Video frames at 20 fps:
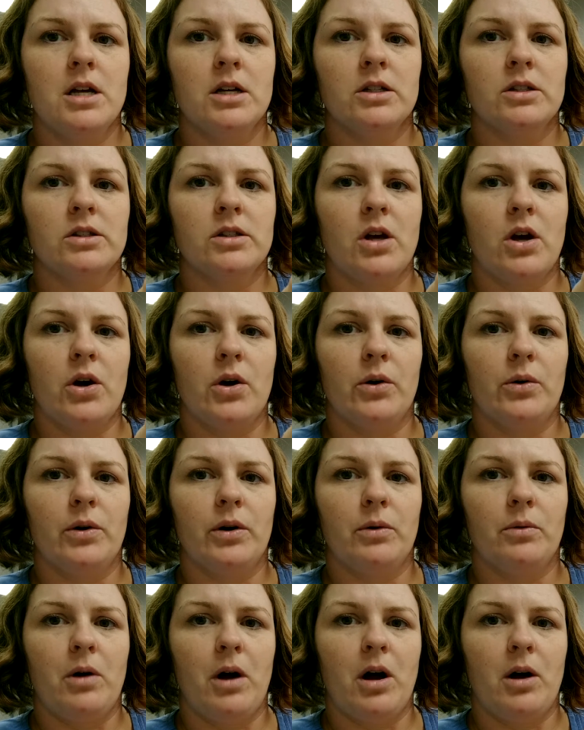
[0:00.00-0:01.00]

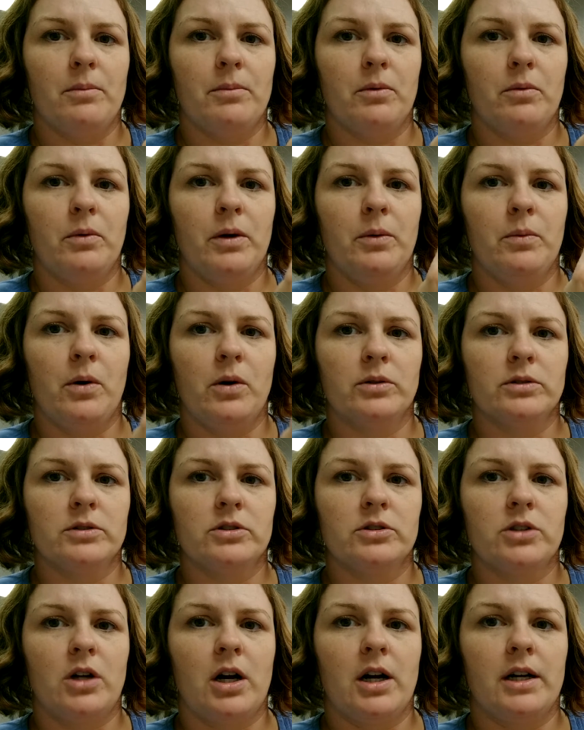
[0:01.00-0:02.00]
so we won't
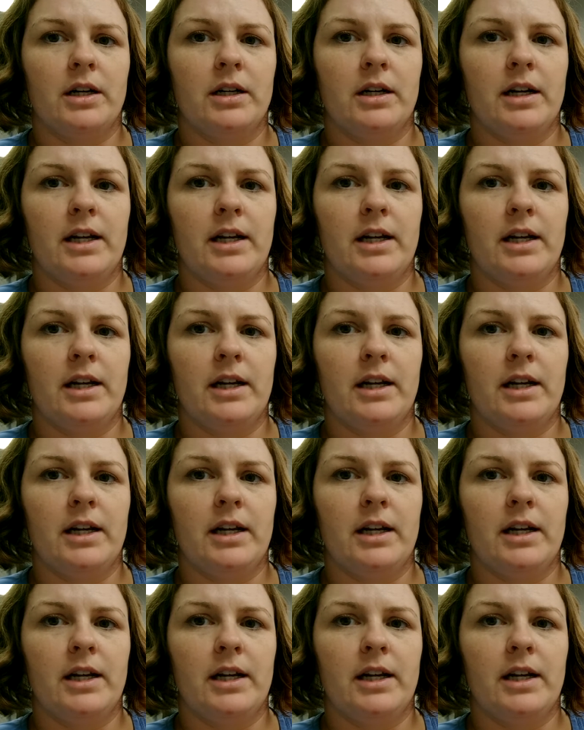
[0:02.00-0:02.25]
start.